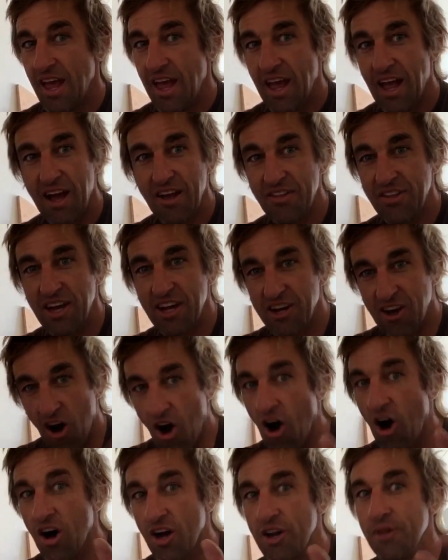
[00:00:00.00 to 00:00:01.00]
and the
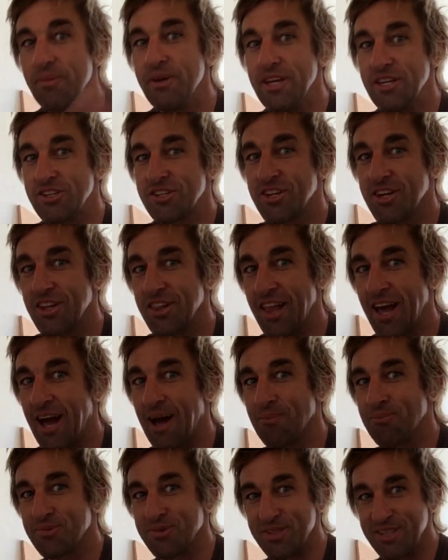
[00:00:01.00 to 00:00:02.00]
economy's
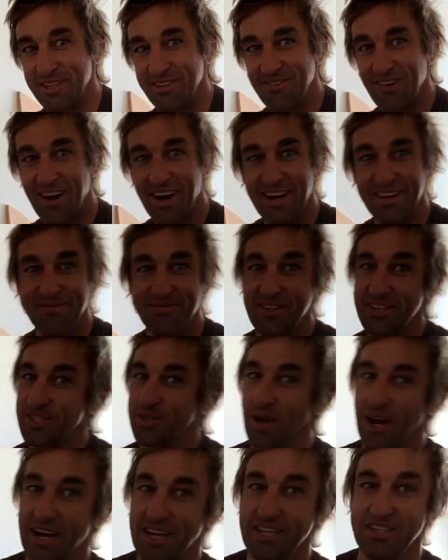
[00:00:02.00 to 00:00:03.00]
collapsing, right?
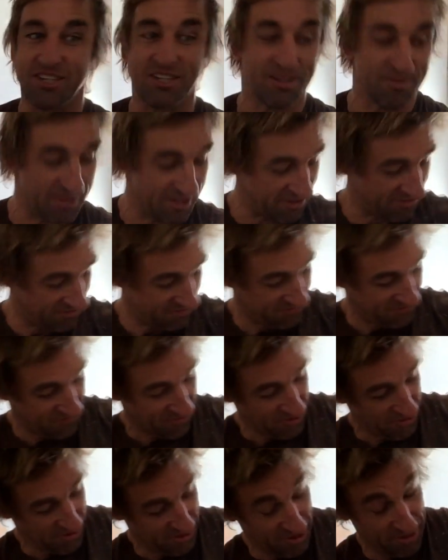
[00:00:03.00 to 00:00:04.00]
This, I used to be
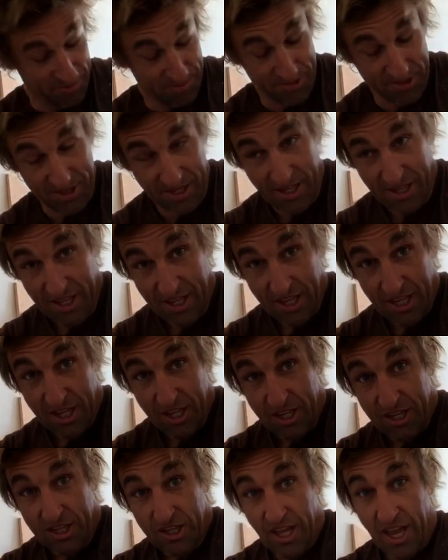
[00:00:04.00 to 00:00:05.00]
Fruit Loops.
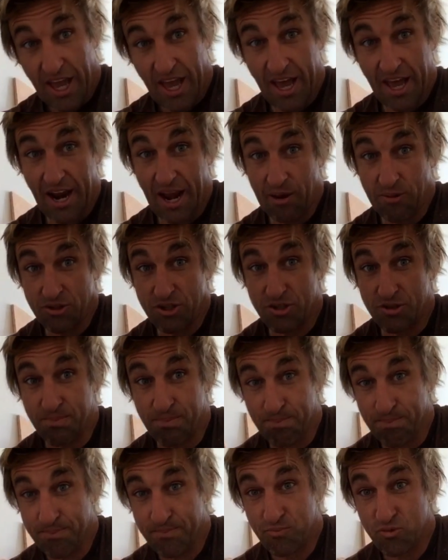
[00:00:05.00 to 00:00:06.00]
And I was
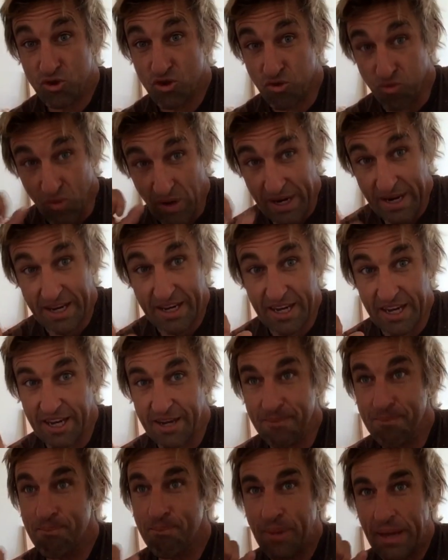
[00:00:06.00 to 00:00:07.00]

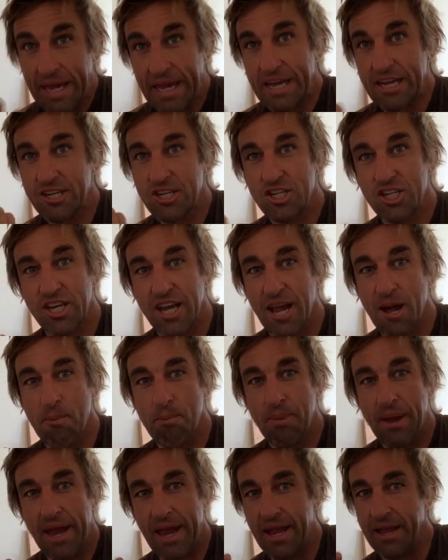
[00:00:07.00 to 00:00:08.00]
drinking pink
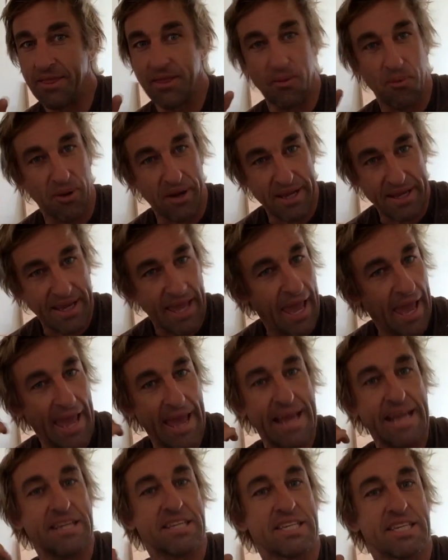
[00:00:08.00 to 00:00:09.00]
champagne. There were
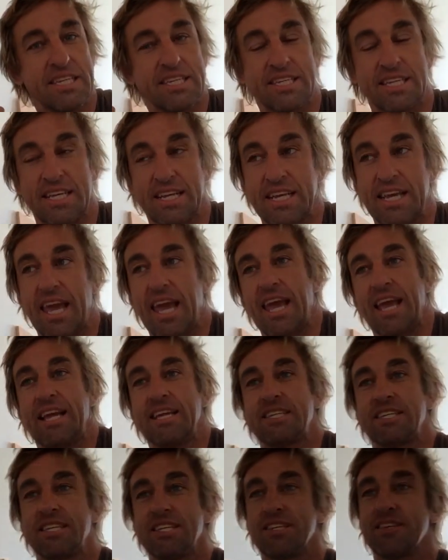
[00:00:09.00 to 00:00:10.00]
cases and
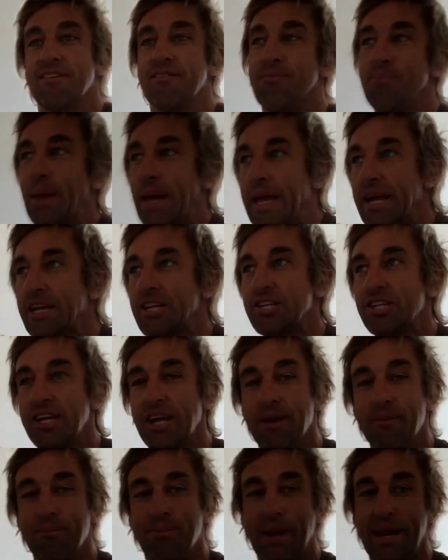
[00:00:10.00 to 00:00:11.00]
cases of pink
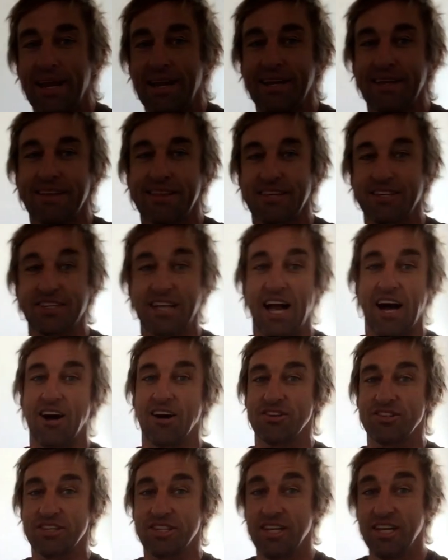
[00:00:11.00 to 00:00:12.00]
champagne at this
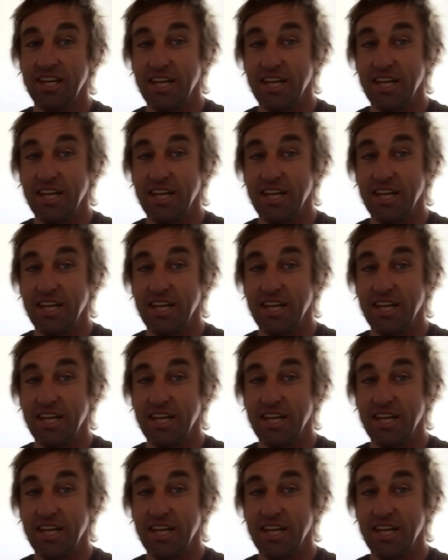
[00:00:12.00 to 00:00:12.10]
house